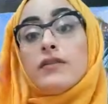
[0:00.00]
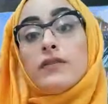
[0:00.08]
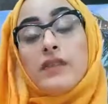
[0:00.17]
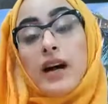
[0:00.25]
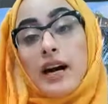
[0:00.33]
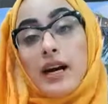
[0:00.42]

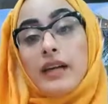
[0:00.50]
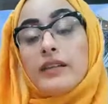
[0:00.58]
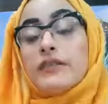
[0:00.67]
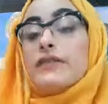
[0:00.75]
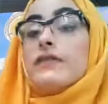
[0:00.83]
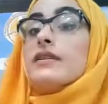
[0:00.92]
5,
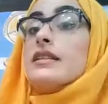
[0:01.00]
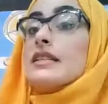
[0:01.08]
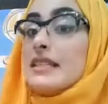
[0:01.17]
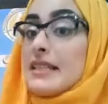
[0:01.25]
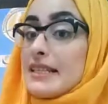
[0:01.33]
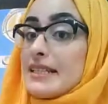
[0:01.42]

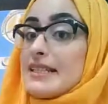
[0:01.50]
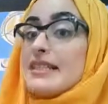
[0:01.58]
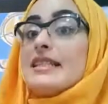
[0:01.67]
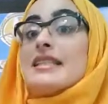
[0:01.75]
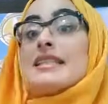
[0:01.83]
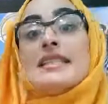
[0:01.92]
6,
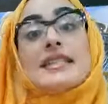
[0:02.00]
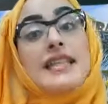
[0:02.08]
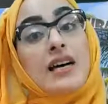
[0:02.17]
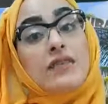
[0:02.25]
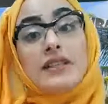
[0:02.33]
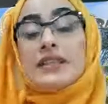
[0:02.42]

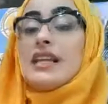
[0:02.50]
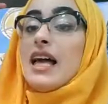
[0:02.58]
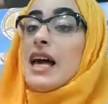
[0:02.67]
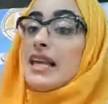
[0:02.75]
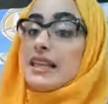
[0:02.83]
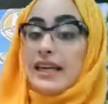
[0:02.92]
7,
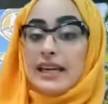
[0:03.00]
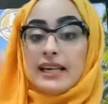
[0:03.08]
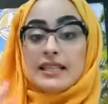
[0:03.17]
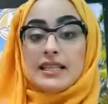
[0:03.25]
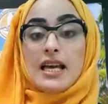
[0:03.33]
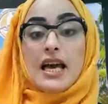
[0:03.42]
and 8.
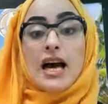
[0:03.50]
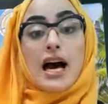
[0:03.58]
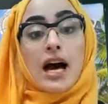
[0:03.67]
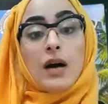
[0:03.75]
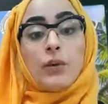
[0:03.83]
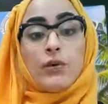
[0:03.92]

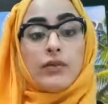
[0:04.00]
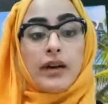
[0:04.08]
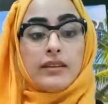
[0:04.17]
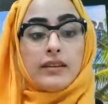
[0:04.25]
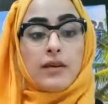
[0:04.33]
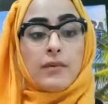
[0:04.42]
I will
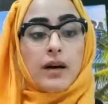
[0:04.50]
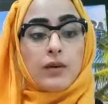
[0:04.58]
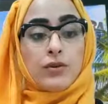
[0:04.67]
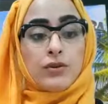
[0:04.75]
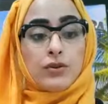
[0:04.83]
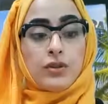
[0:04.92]
write them. I
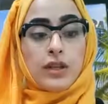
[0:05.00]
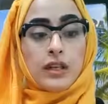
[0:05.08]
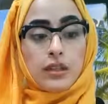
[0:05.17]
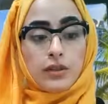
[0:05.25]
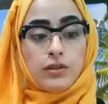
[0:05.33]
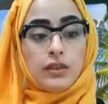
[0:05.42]
will choose
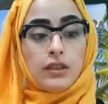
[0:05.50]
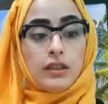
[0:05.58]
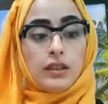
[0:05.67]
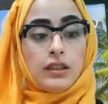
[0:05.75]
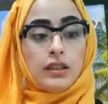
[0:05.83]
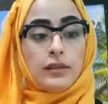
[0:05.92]
another
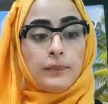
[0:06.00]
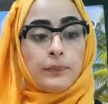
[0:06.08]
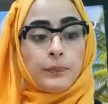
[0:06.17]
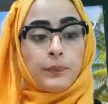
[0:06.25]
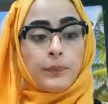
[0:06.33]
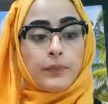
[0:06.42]
color
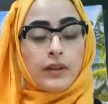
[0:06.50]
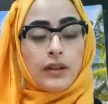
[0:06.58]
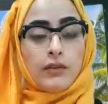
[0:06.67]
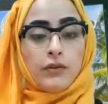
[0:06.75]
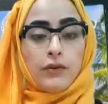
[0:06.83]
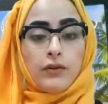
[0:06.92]

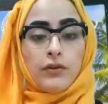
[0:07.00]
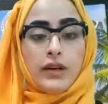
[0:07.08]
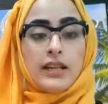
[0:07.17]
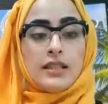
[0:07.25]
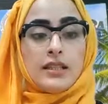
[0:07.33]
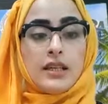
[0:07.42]
for
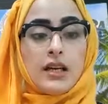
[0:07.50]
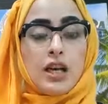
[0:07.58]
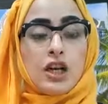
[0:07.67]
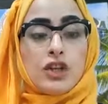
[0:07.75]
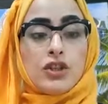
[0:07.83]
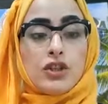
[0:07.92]
red.
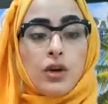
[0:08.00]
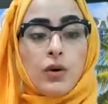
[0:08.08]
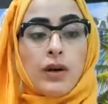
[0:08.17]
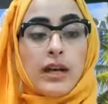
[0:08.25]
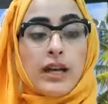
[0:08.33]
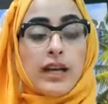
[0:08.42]

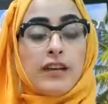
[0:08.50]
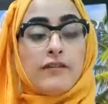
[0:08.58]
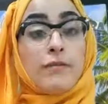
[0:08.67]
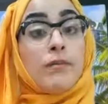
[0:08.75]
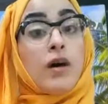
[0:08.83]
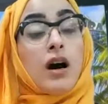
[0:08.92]
So if
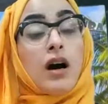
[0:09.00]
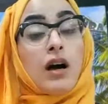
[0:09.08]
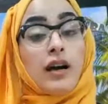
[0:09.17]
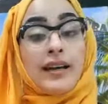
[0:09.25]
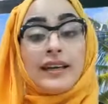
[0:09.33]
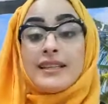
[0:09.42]

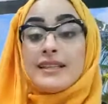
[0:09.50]
my